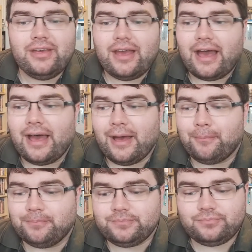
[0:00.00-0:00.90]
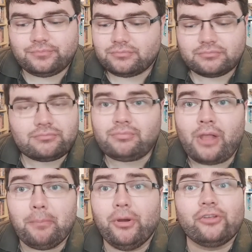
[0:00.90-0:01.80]

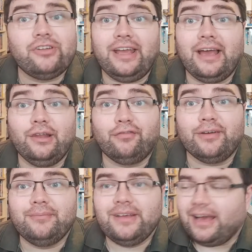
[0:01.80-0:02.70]
Personally, I love it,